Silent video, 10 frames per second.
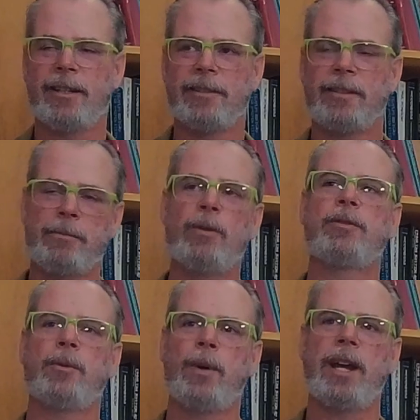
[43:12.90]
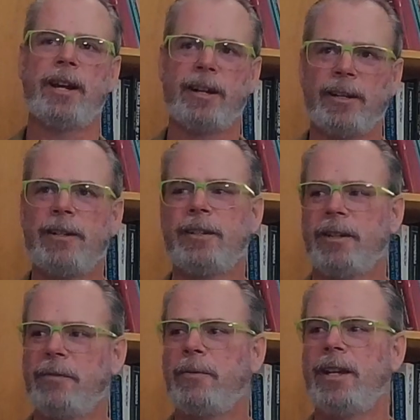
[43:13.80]
is the most aware
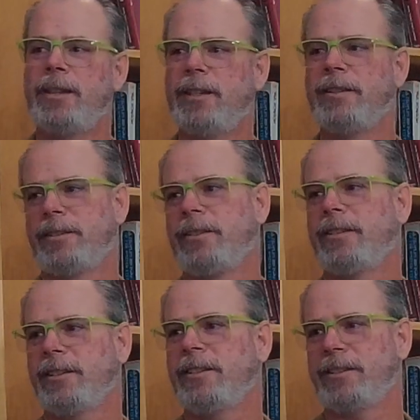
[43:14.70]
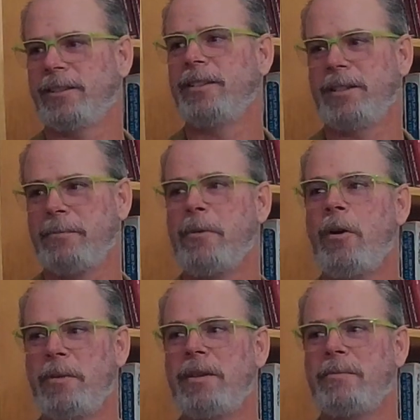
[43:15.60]
of when this
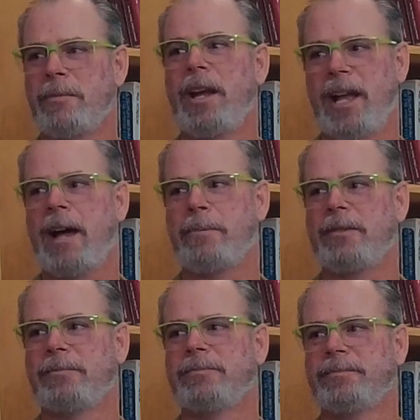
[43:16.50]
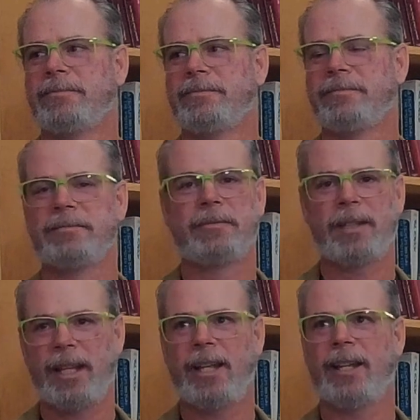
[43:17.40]
moment might happen.
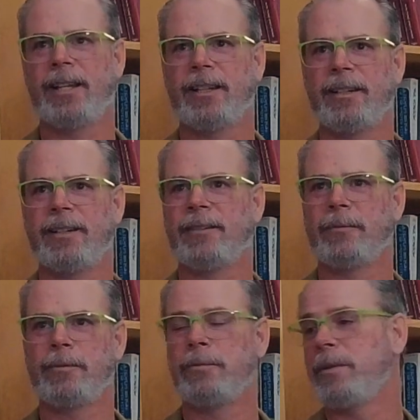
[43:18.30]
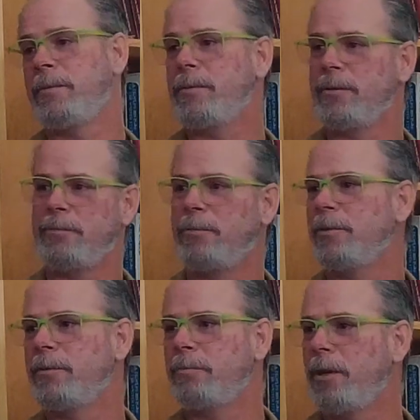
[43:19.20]
And maybe we
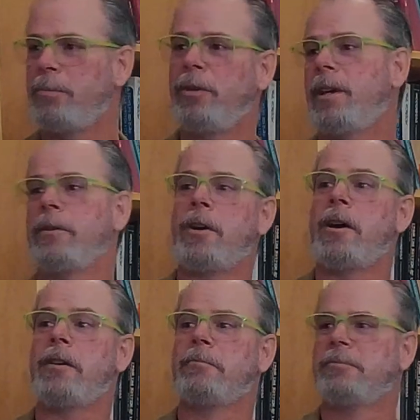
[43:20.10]
do a pull-out law.